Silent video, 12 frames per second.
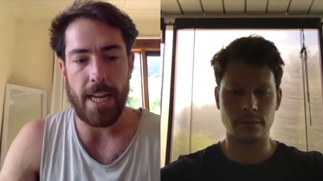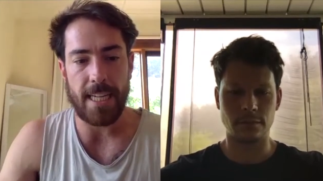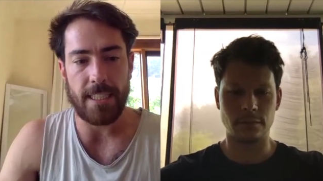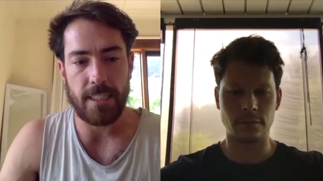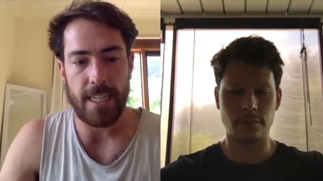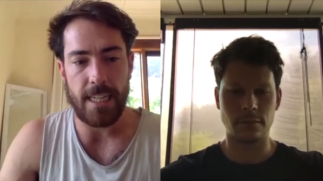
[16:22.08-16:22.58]

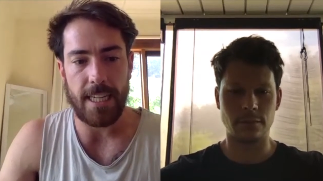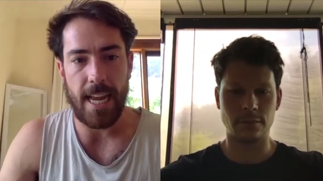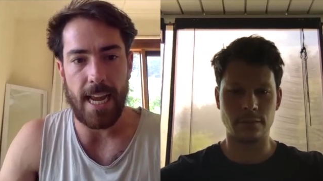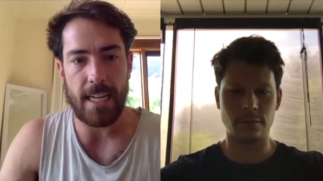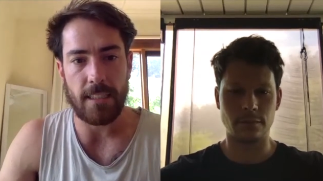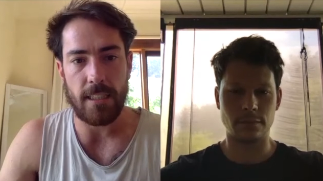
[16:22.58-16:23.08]
Speaker 1: had skin
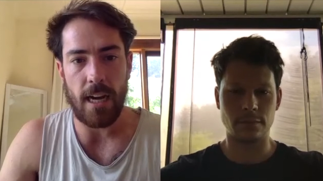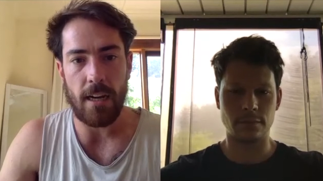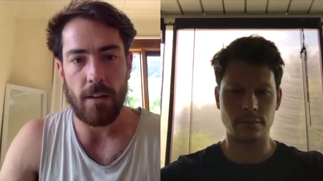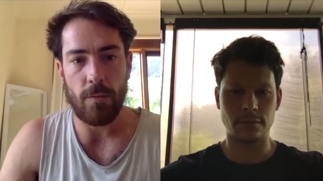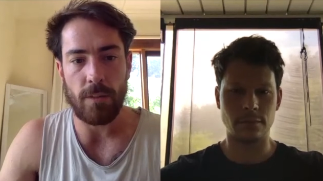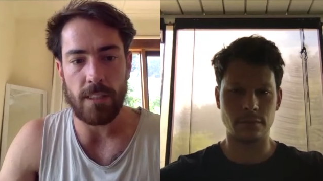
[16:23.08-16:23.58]
cancer?
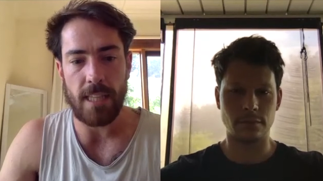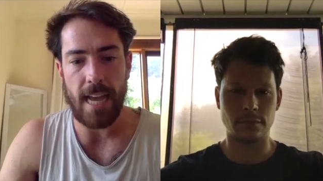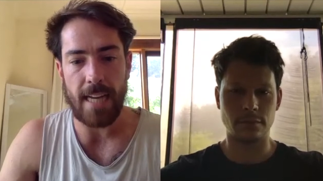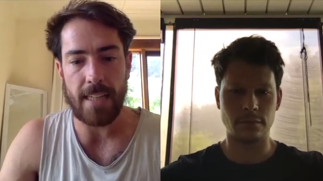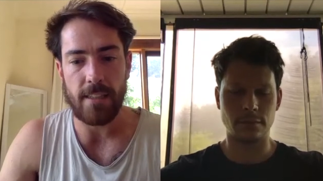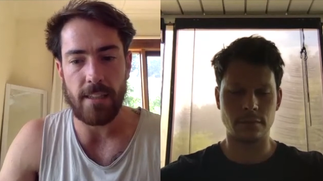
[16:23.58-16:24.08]
Was
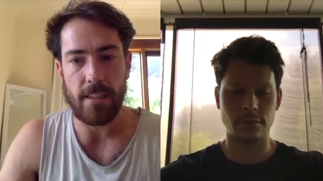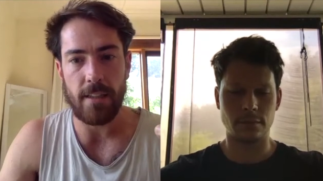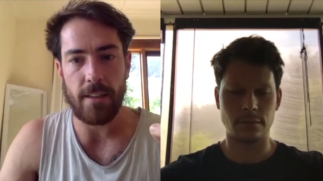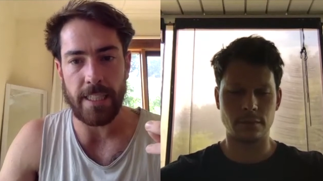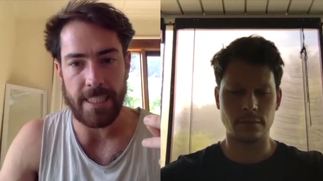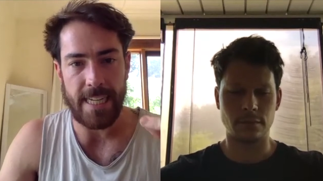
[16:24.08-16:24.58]
that
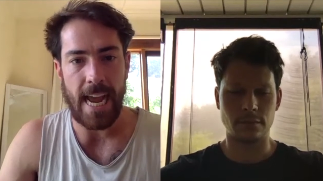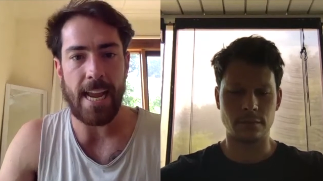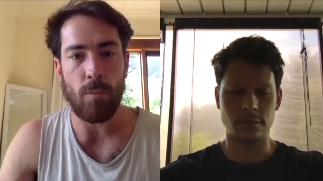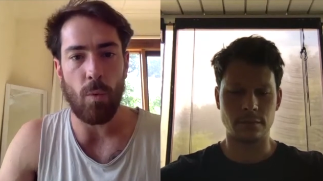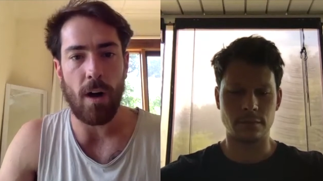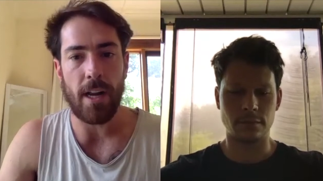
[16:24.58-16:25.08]
the
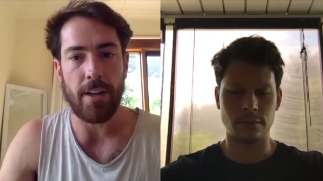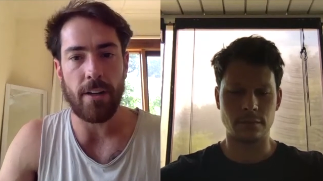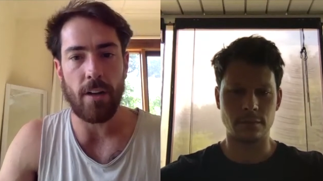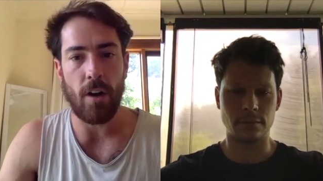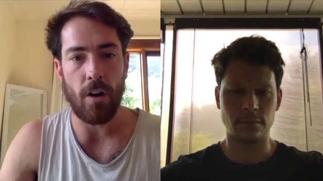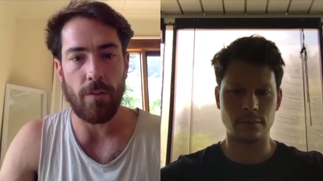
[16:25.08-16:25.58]
day
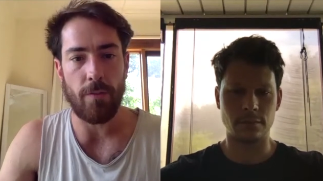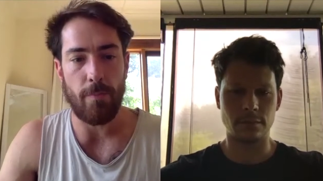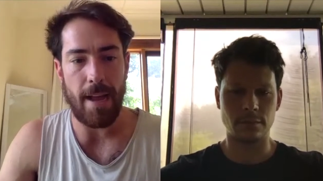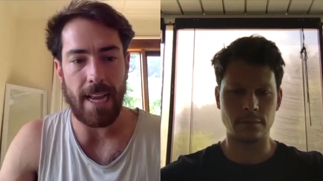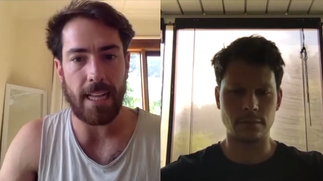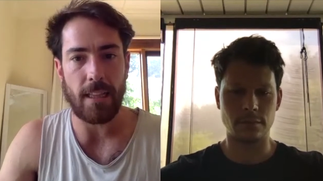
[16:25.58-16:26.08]
one of
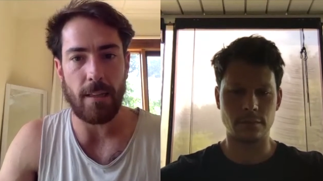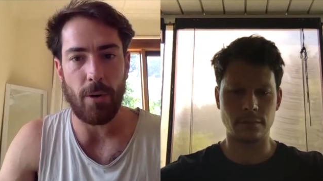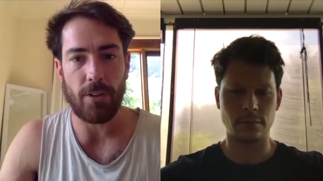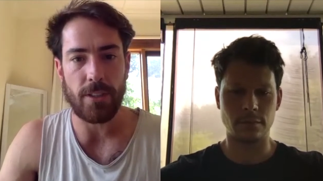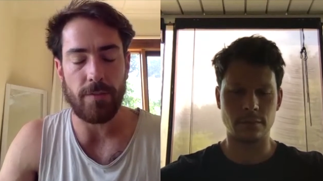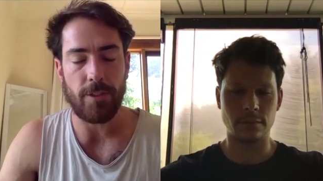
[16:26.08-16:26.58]
making the
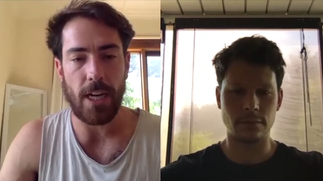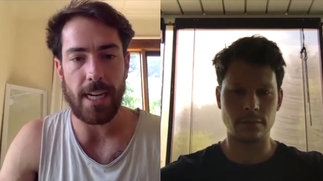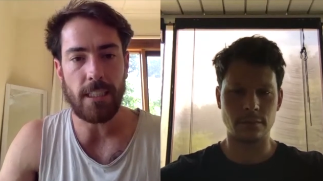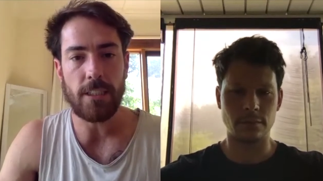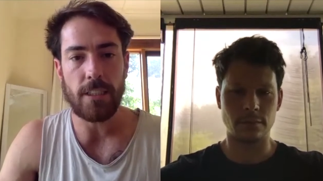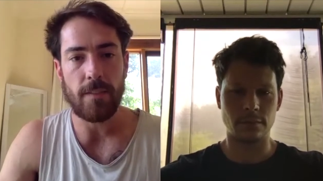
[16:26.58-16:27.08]
positive
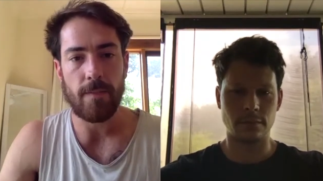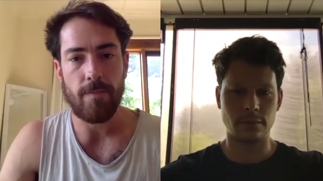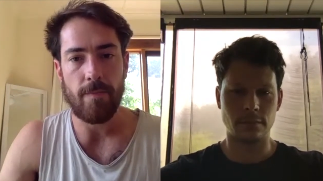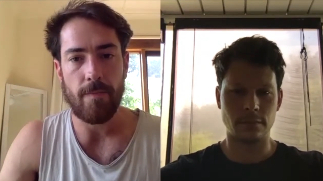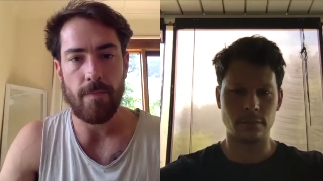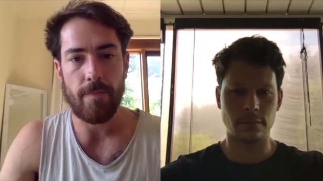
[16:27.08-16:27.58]
change?
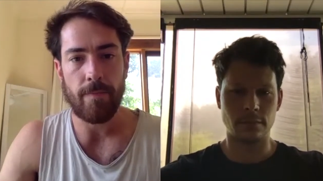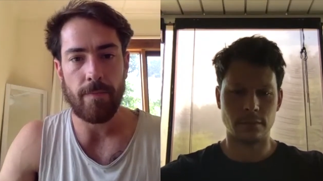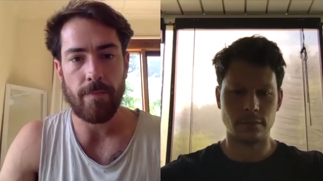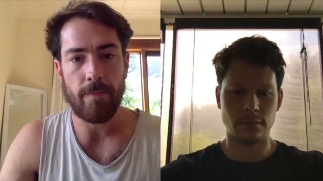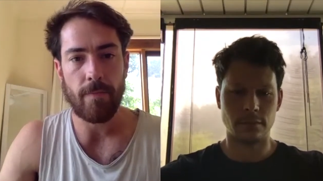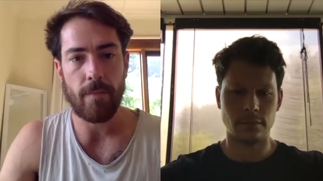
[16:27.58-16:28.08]

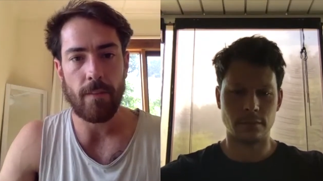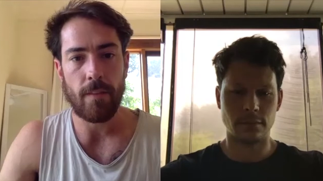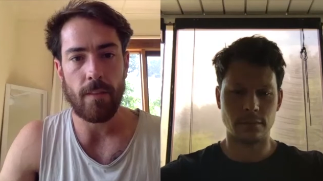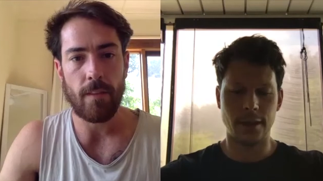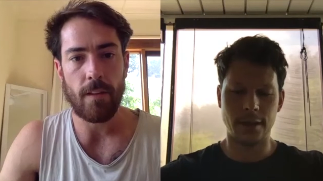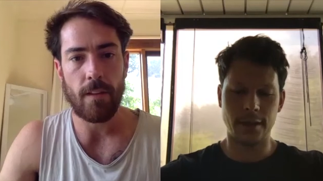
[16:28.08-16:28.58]

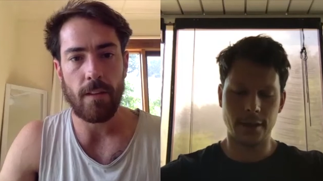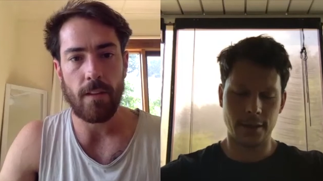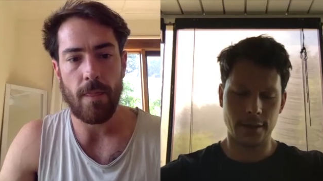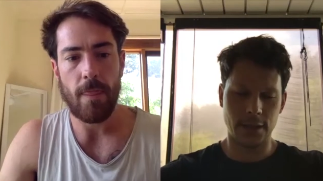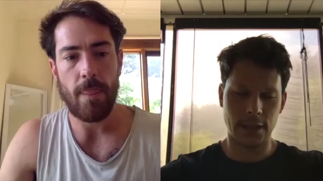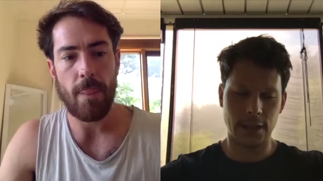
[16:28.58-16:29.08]
Speaker 2: It,
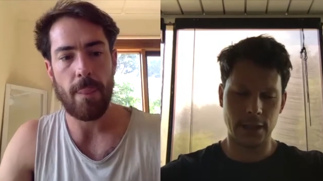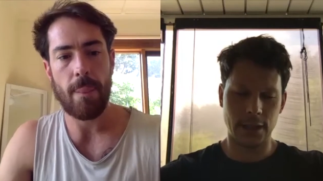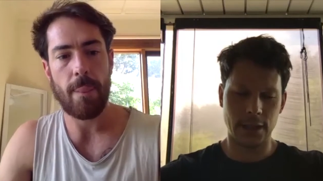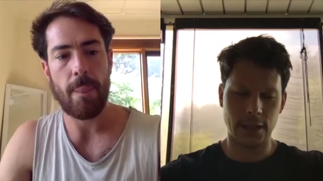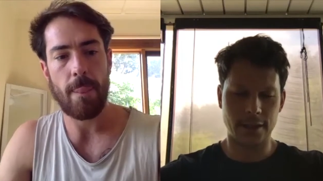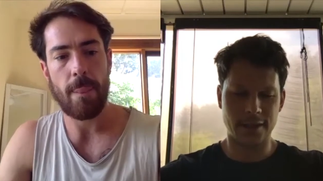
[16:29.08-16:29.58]
it
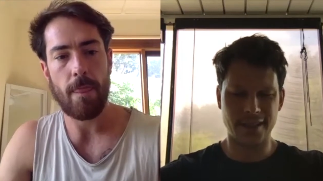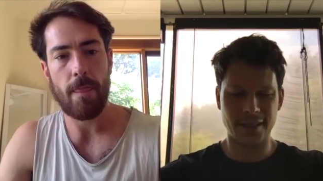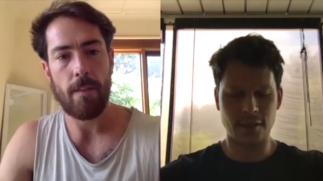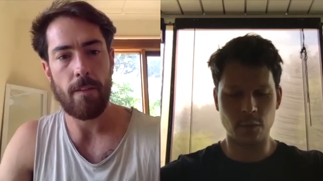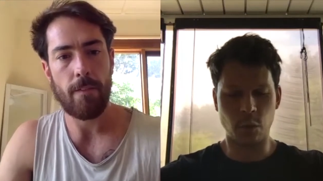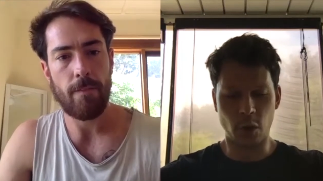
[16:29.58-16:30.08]
it
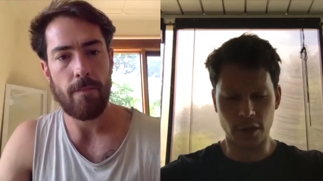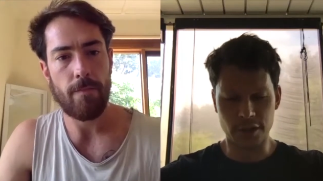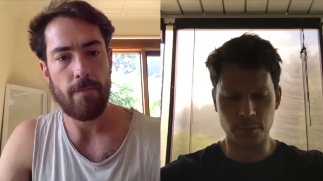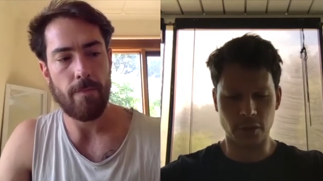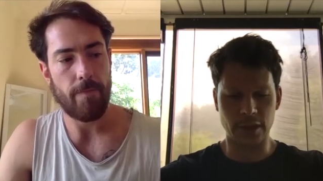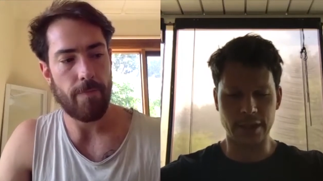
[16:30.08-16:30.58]
it was
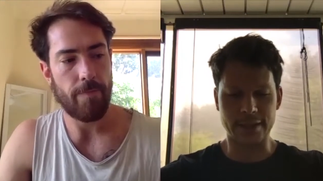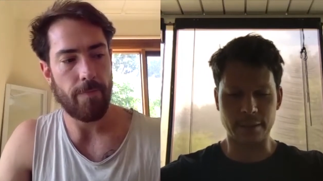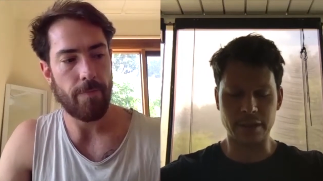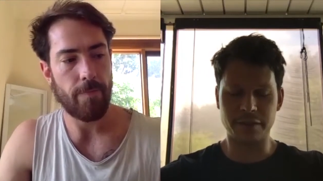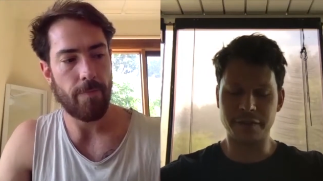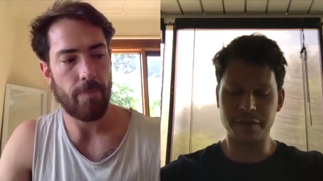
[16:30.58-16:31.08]
more or less. I
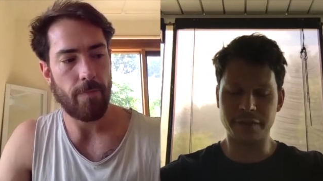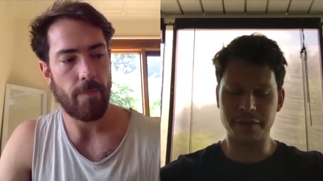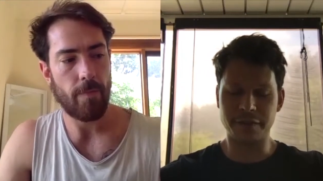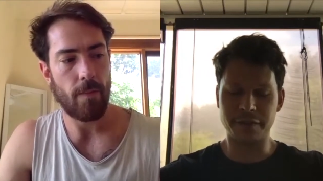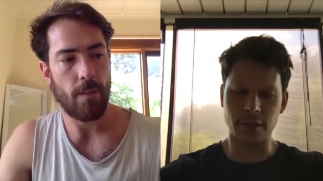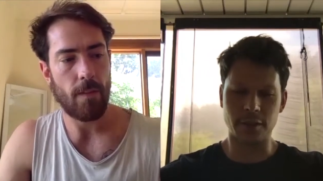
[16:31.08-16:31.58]
mean, first
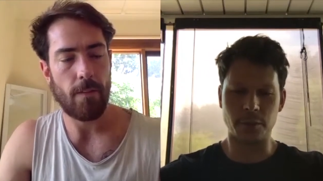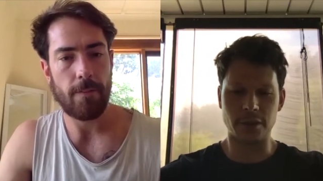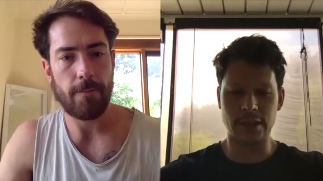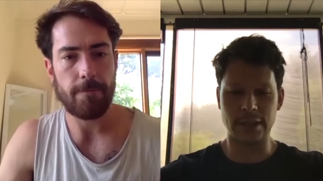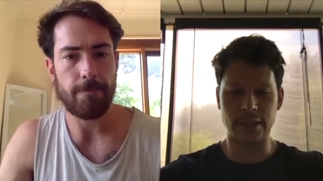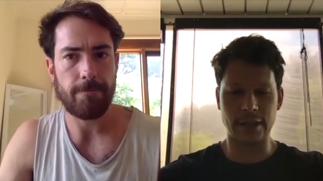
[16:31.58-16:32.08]
of all, it
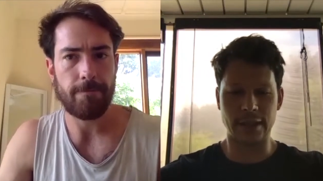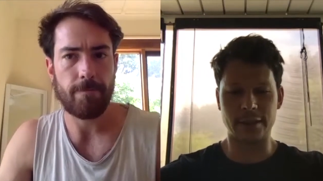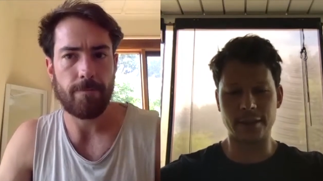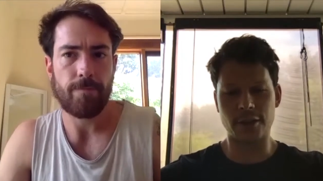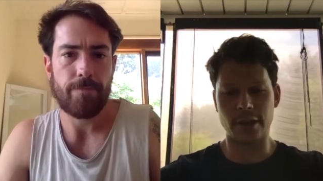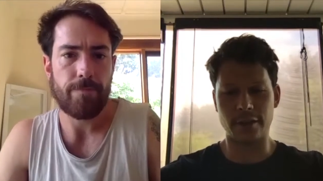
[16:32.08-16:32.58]
was then like
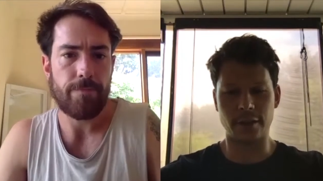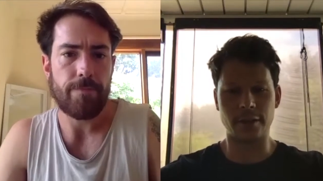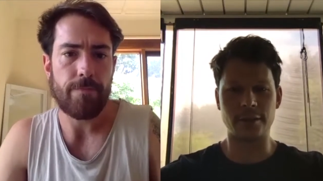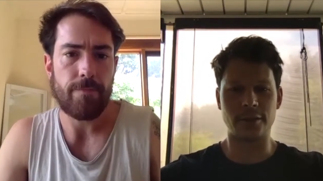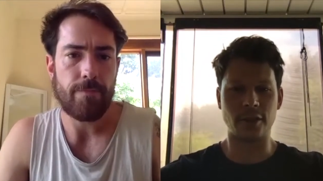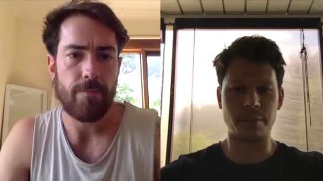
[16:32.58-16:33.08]
the cherry
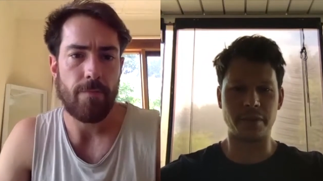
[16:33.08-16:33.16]
on top of